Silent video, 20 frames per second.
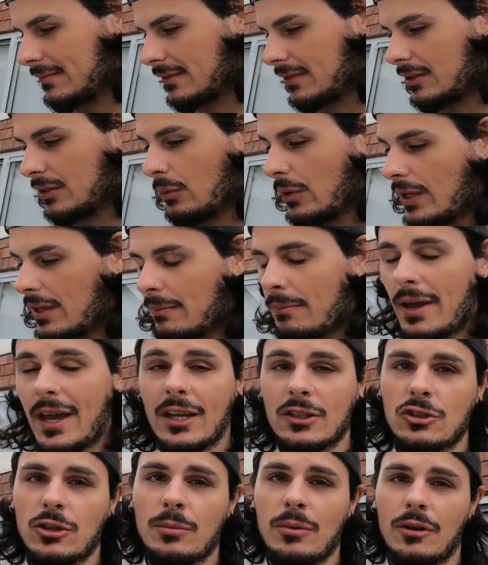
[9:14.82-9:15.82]
So where the
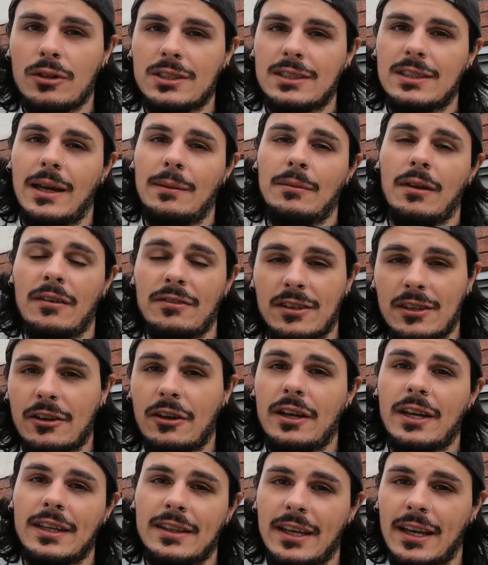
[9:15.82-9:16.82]
banjo bolt snapped, I have to
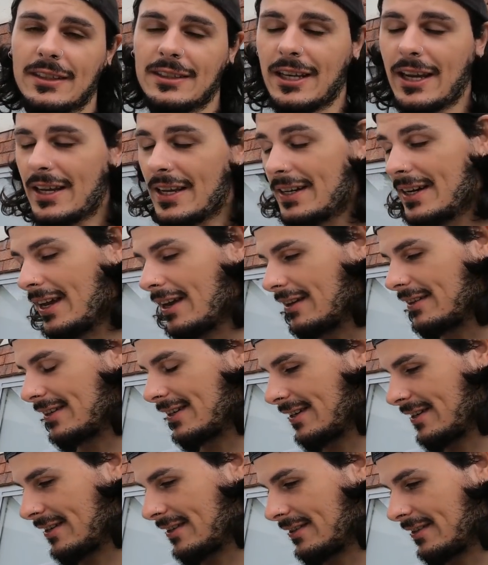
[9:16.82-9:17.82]
go get that taken out
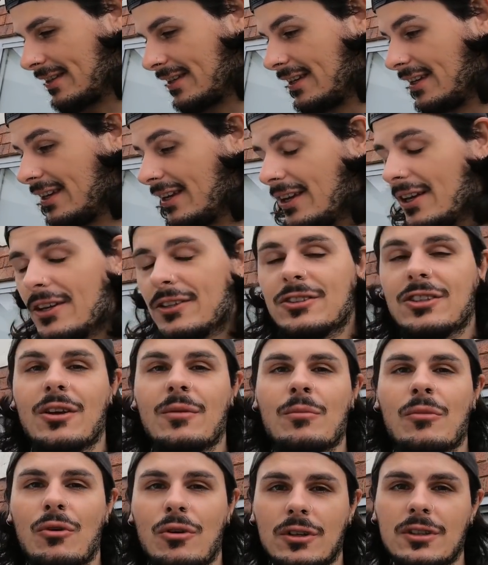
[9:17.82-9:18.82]
now. So
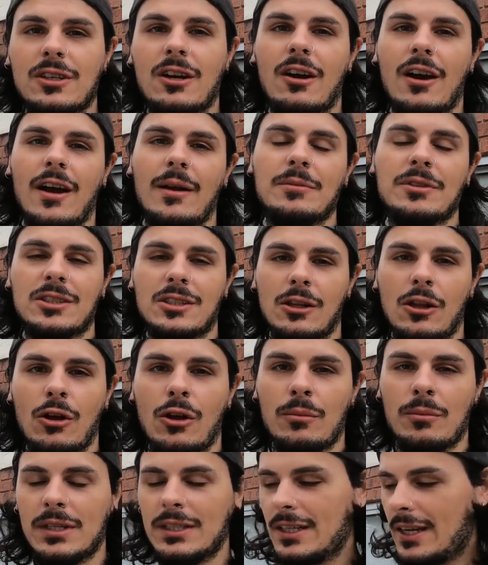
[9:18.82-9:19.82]
more time
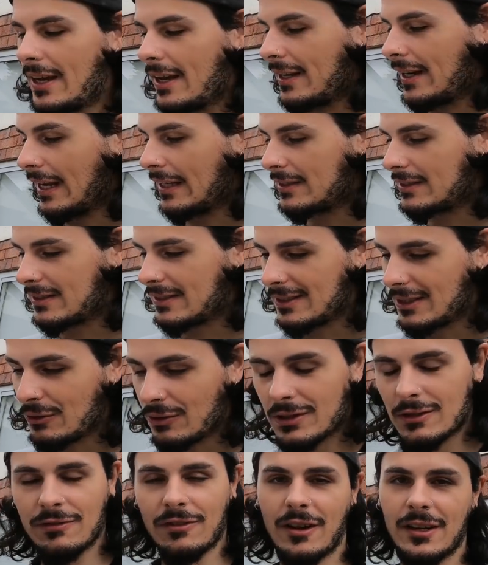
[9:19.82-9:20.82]
slowing me down. You know
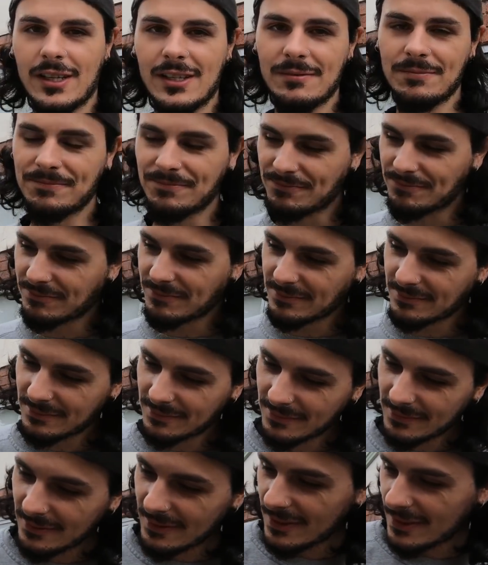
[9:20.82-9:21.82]
what's funny?
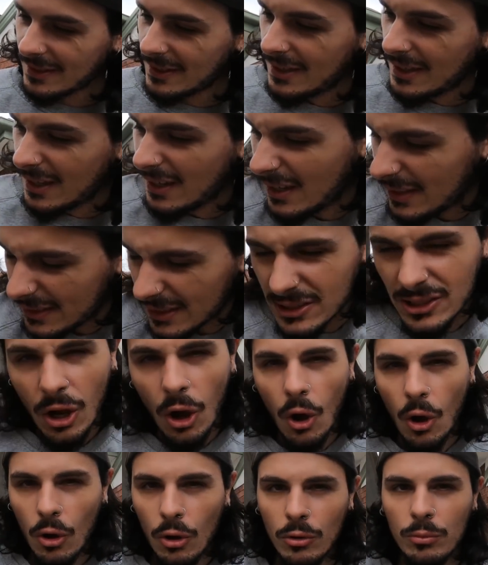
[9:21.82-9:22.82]
This
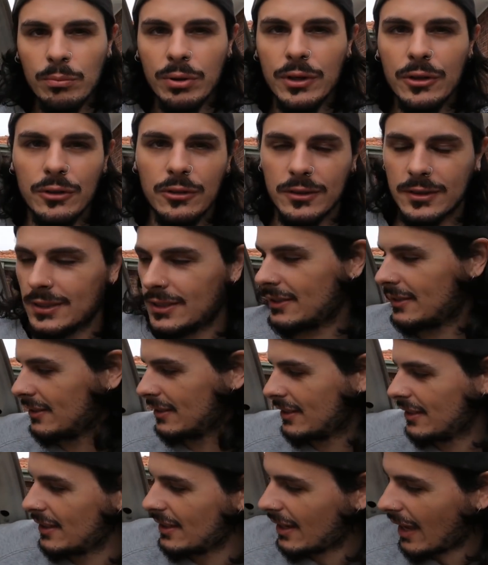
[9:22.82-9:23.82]
whole build,
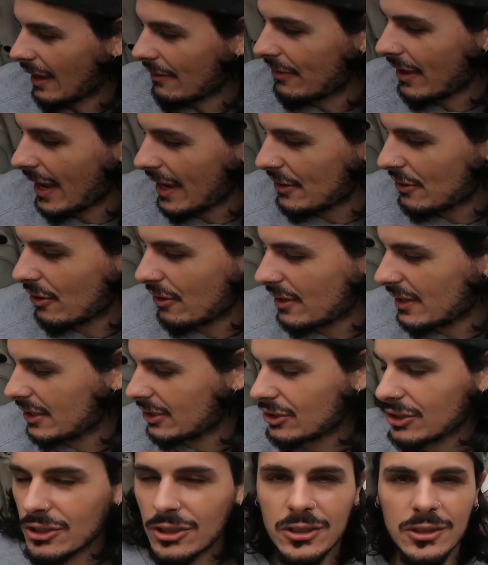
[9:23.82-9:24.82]
I've had no
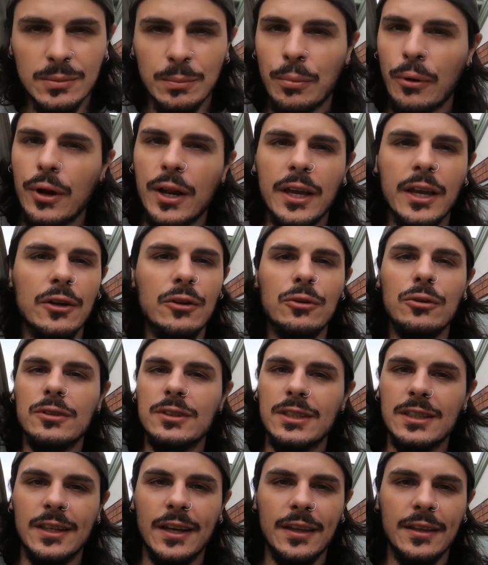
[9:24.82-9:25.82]
issues putting it all
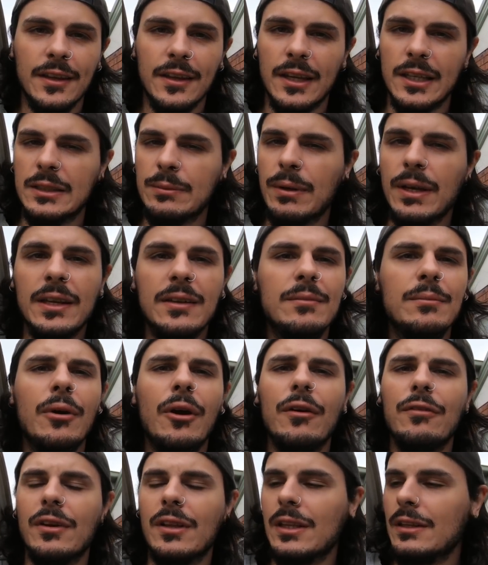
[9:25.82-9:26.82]
together. It's been
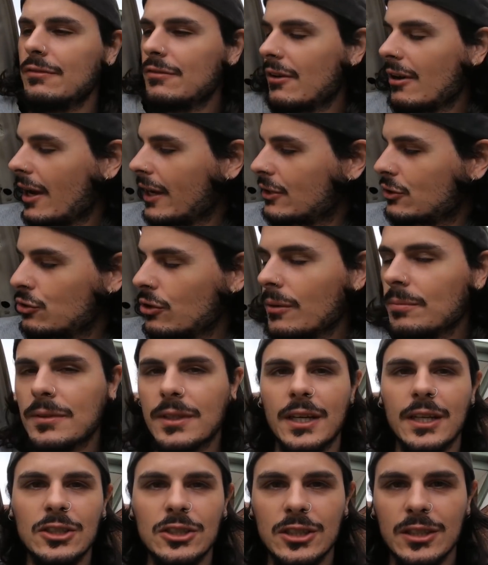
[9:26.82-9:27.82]
perfectly fine. Dropped
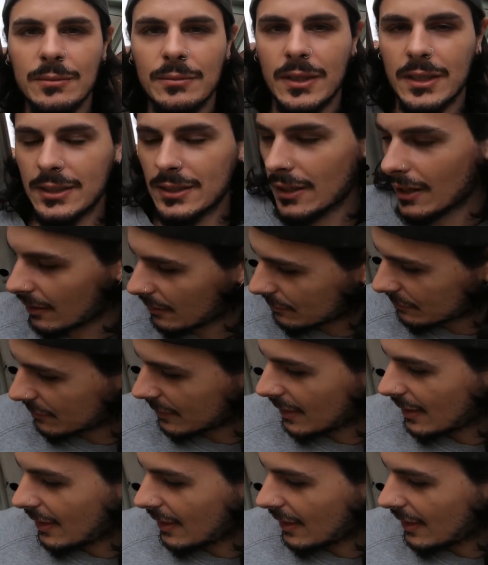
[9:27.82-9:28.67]
the engine in myself.